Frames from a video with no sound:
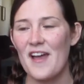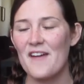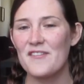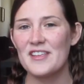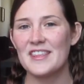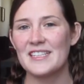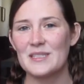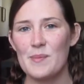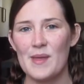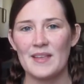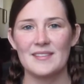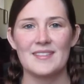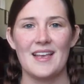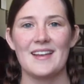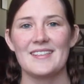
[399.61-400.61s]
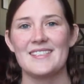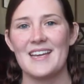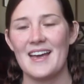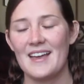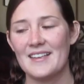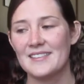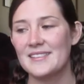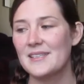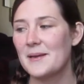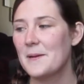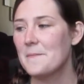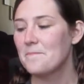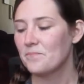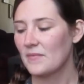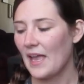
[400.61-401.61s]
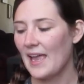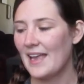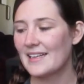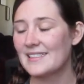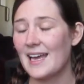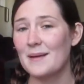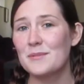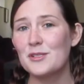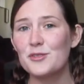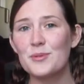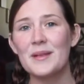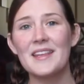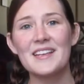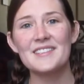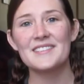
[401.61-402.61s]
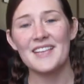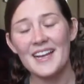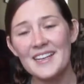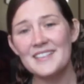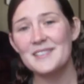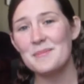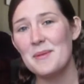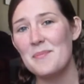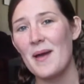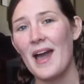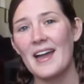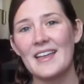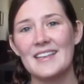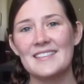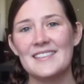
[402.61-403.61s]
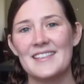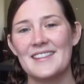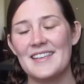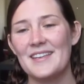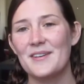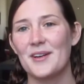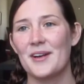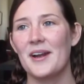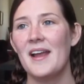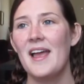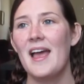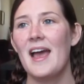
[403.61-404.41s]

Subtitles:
Everything's being sanitized, and I'm just really excited to be back into theater.